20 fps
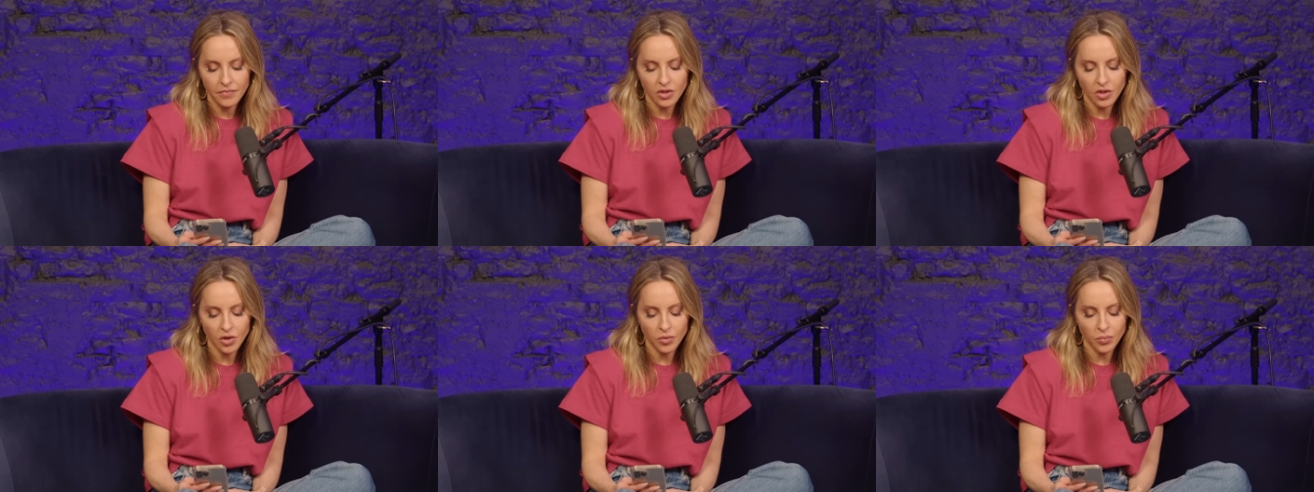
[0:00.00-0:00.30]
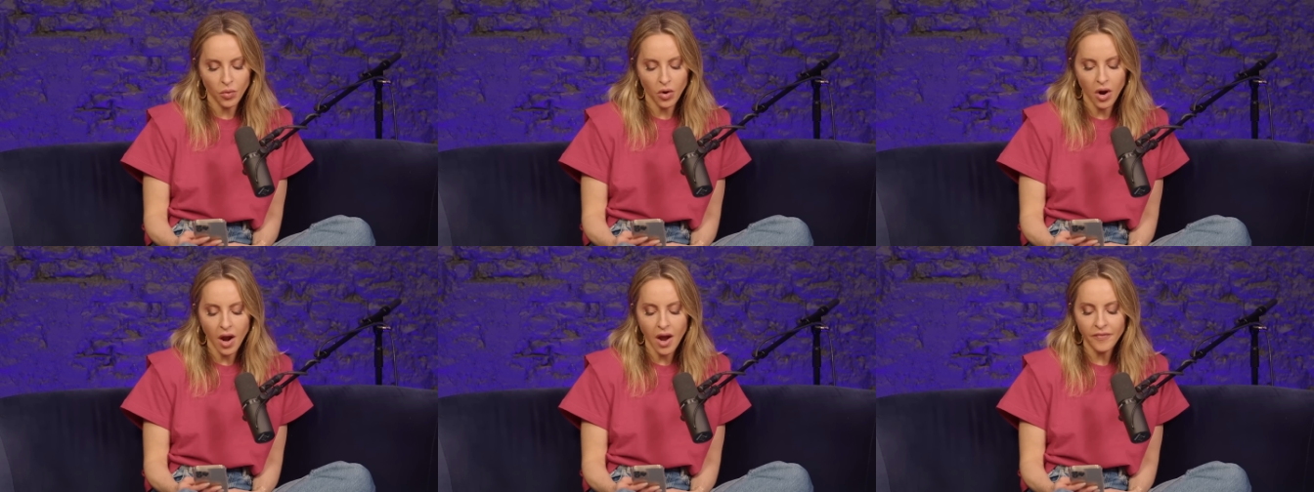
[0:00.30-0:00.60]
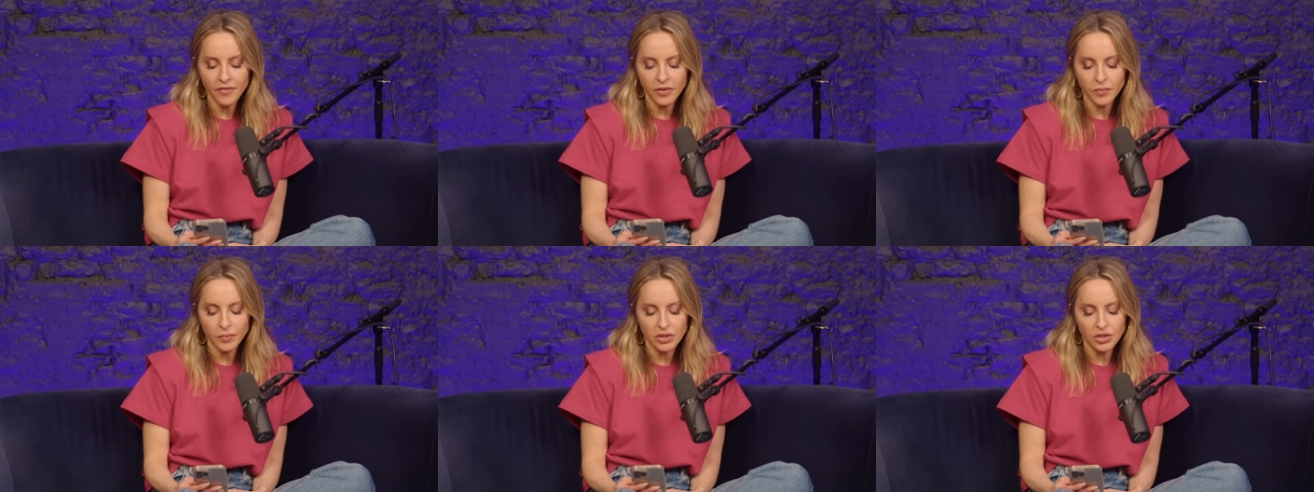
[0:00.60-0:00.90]
The more
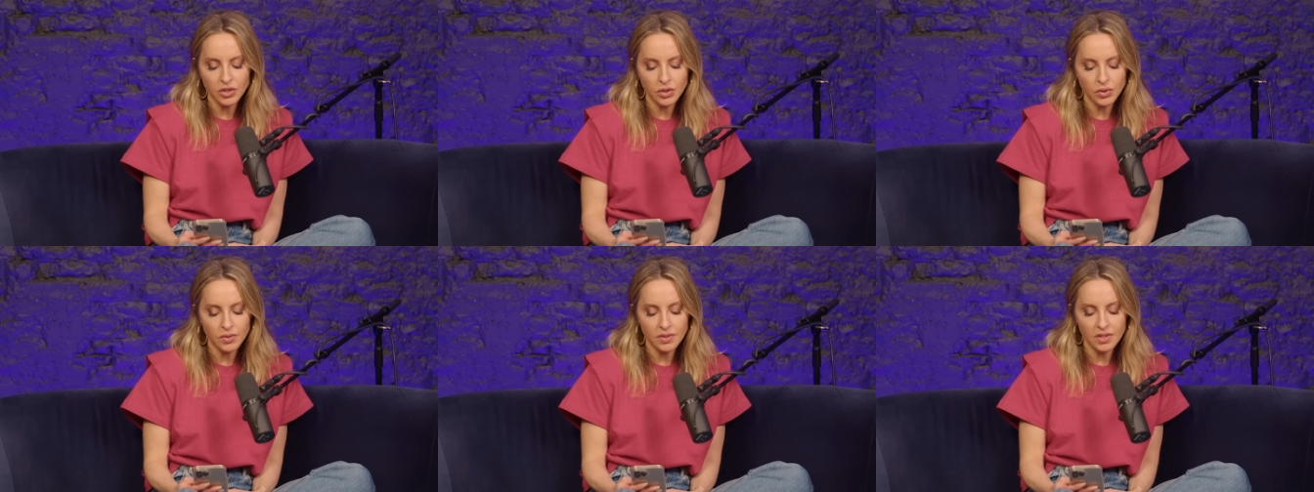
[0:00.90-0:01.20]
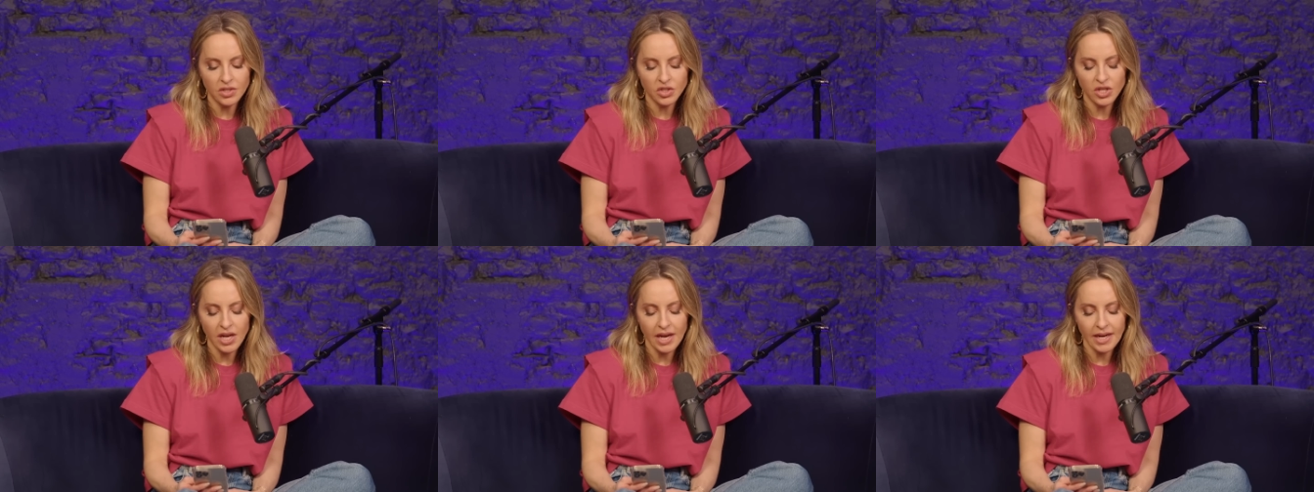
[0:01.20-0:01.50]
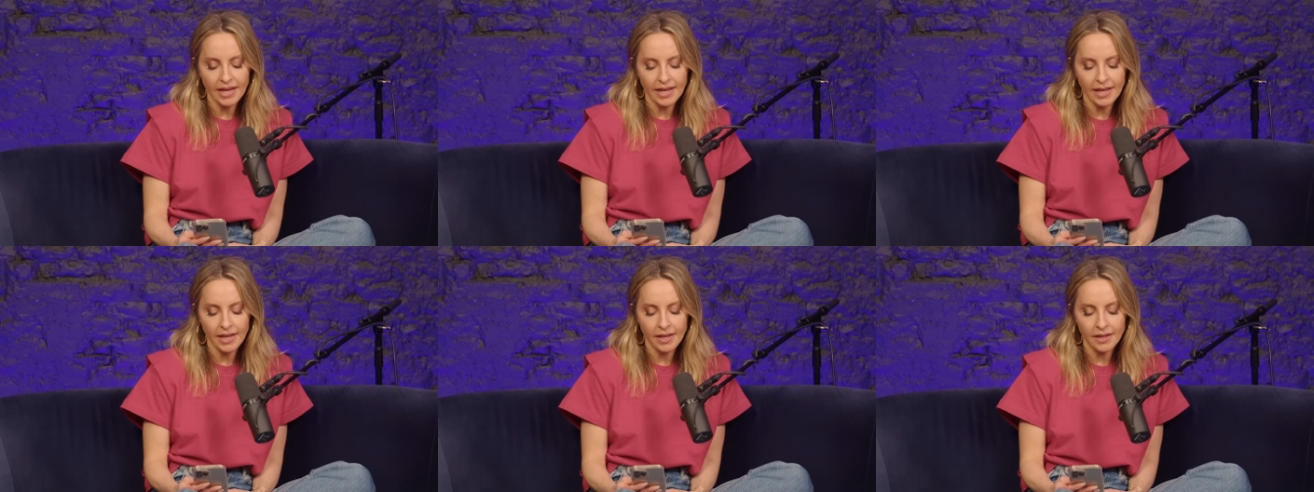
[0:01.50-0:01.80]
often we choose to
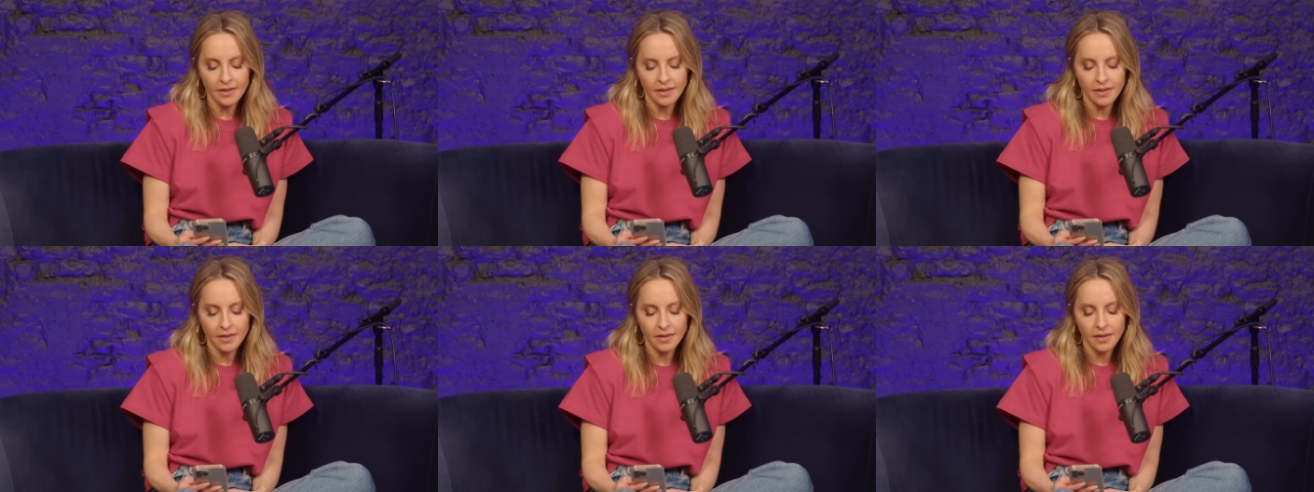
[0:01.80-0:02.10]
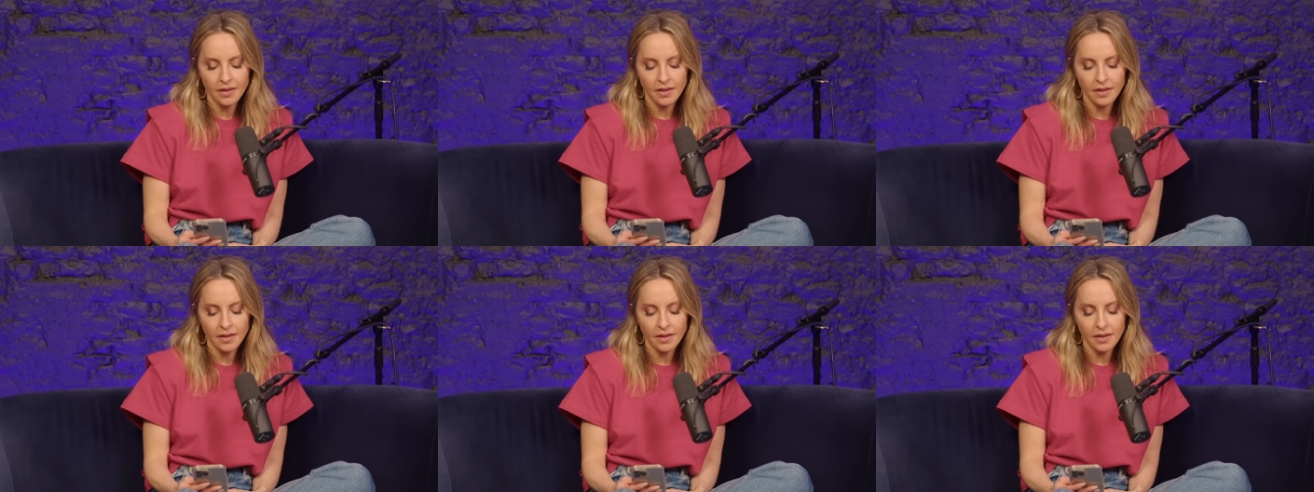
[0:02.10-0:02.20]
check in,